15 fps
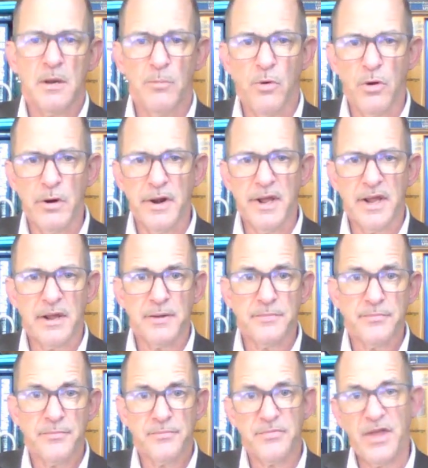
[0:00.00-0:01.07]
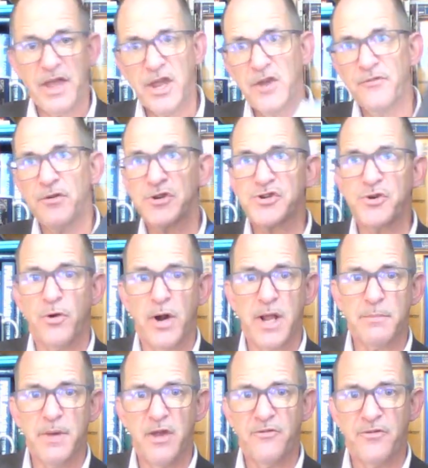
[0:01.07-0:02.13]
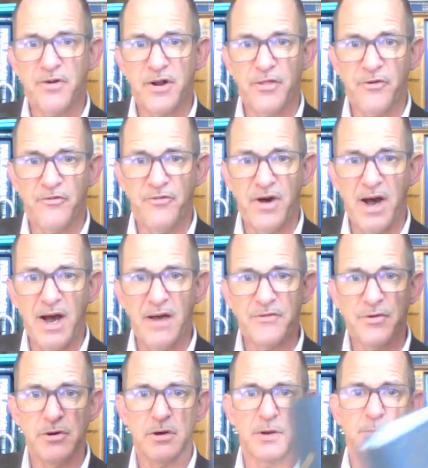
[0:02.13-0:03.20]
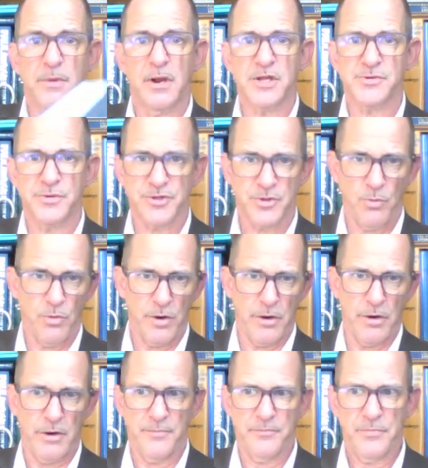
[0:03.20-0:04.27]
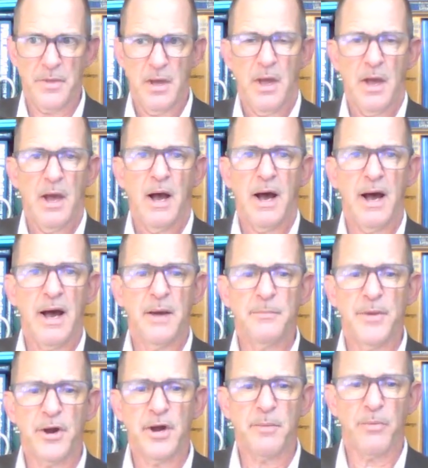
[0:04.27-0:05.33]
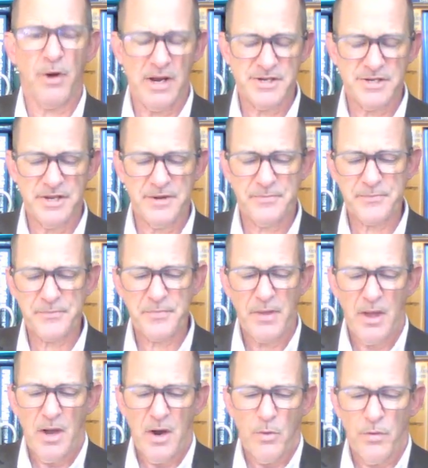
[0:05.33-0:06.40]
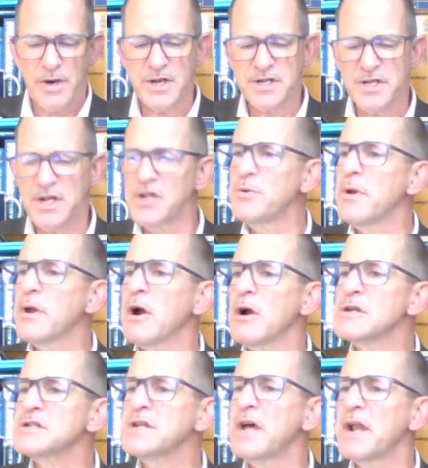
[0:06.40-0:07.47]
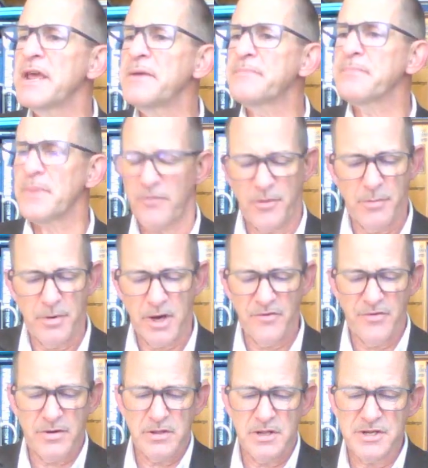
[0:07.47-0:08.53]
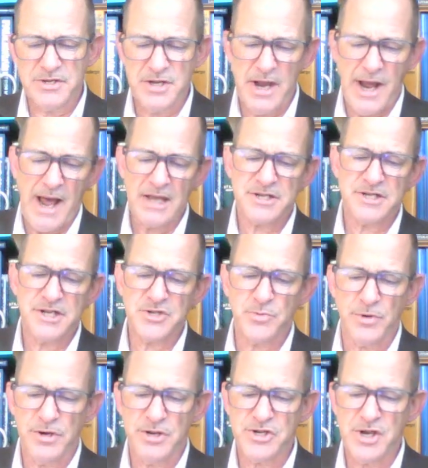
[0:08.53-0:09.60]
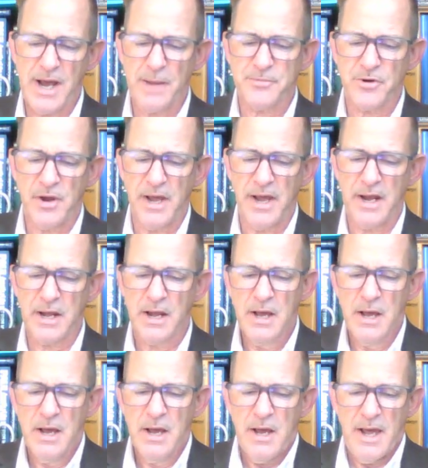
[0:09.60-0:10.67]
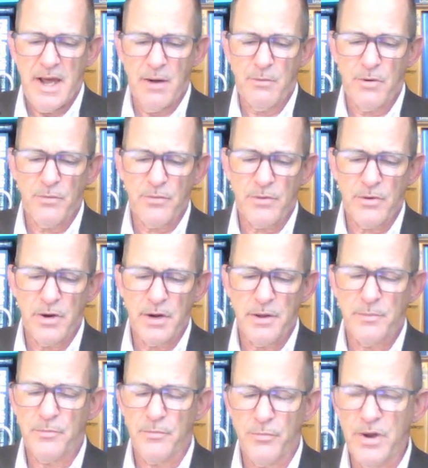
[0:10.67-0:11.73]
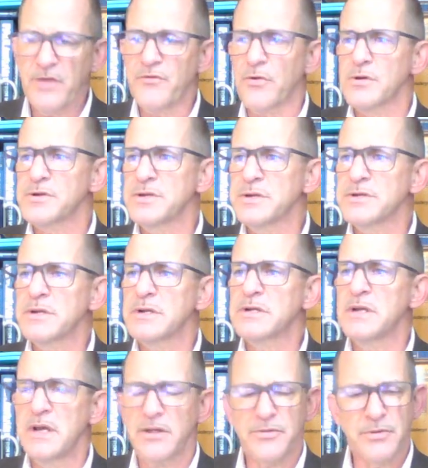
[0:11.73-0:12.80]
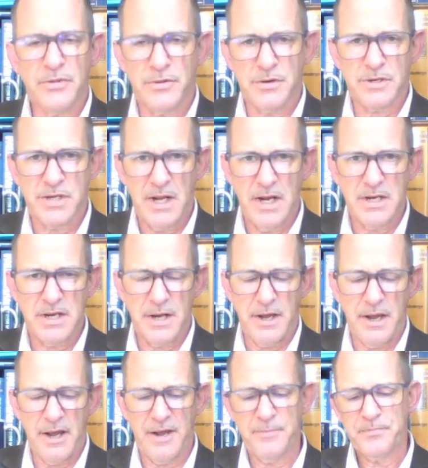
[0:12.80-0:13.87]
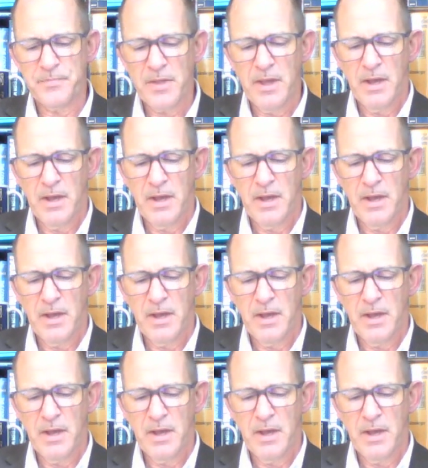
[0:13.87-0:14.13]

Good morning. Thank you for joining me for another 5 good minutes with the Word. I'm Barry Bryson. We're continuing our study of the book of Ecclesiastes. We're in chapter 8, and we're going to read verses 10 through 13 today.